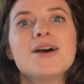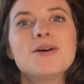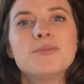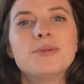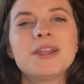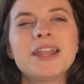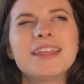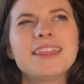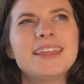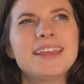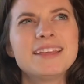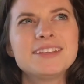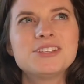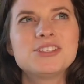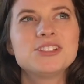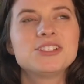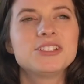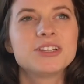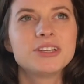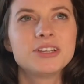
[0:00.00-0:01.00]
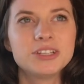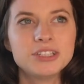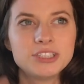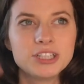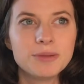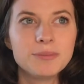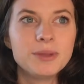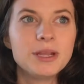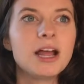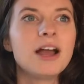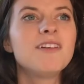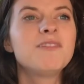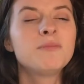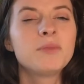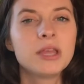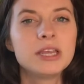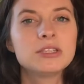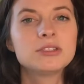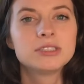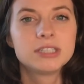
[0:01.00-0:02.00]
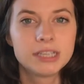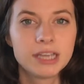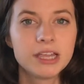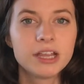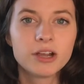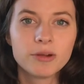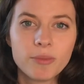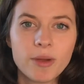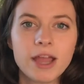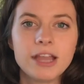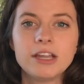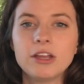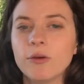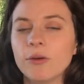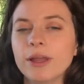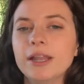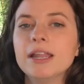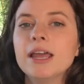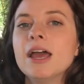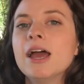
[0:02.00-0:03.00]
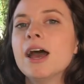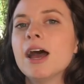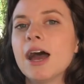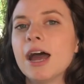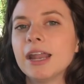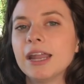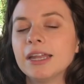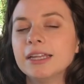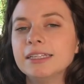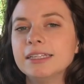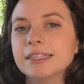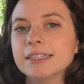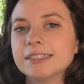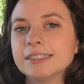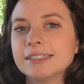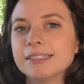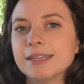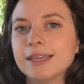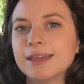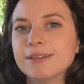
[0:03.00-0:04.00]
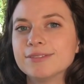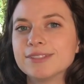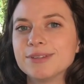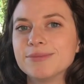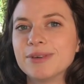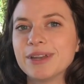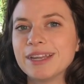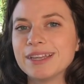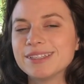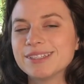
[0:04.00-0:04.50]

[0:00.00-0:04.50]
but I think it's just a good jumping off place to get your mind going on ideas to give somebody.